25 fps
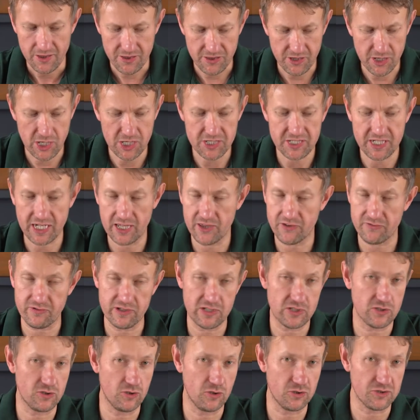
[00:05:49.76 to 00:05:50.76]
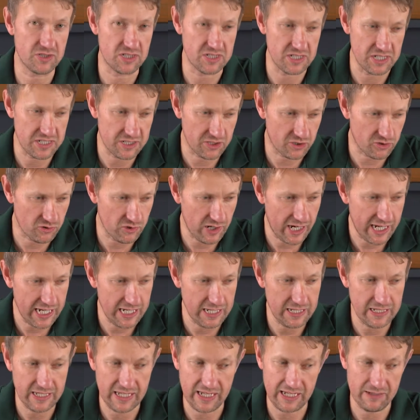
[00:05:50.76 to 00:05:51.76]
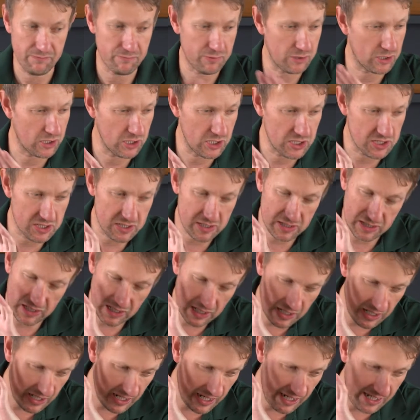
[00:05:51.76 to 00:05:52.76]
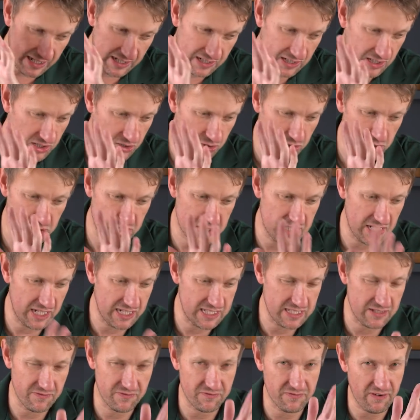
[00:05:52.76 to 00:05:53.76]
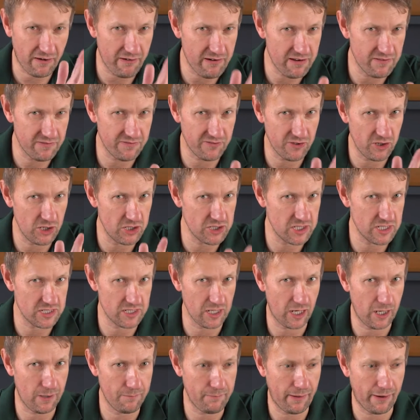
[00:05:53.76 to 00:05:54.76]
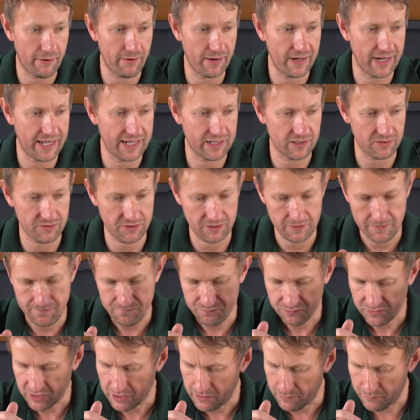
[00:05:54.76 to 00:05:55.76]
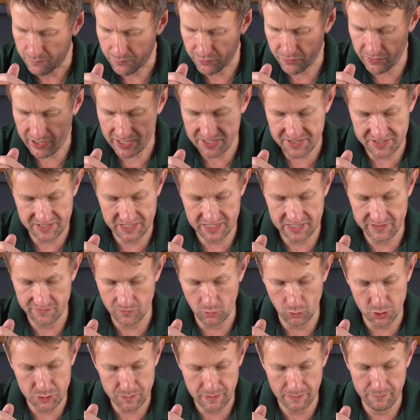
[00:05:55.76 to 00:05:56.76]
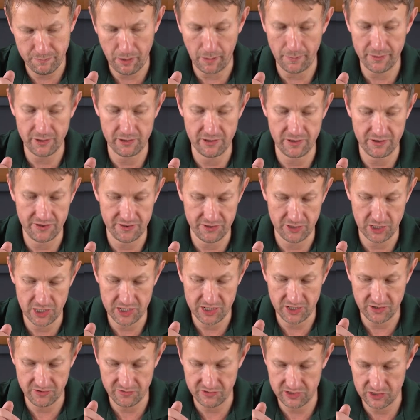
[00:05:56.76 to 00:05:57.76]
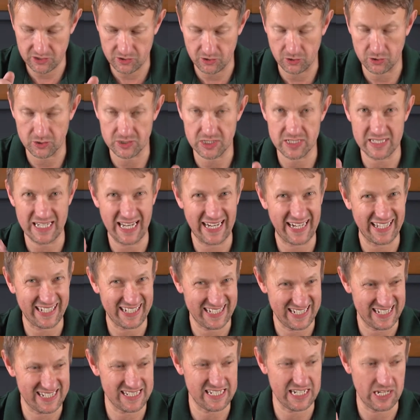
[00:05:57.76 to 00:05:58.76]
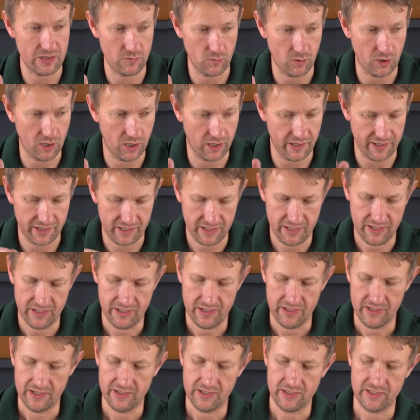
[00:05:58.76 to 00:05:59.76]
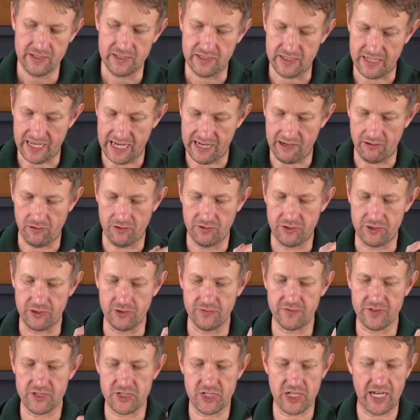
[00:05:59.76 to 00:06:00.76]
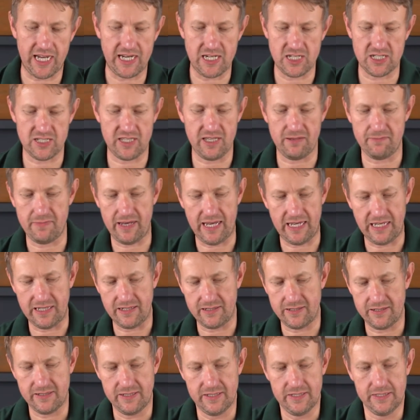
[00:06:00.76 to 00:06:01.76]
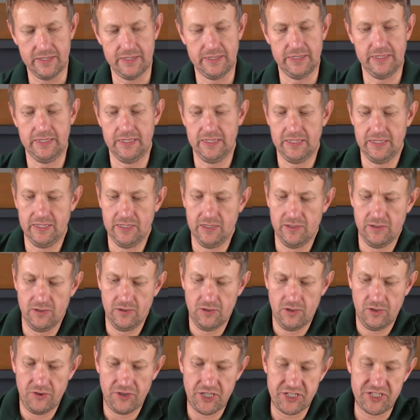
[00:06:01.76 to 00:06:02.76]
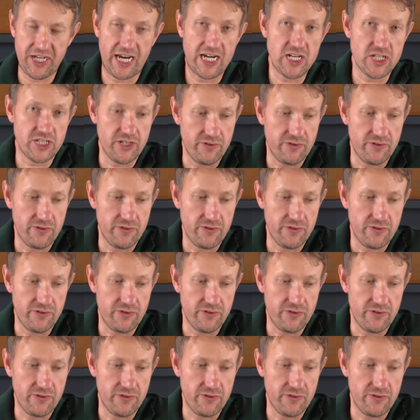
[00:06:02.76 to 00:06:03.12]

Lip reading: 30 3/4 is great because it's a very versatile barrel length. Perazzis have always been popular in 30 3/4, and I can see why. Now, the other change they made, they changed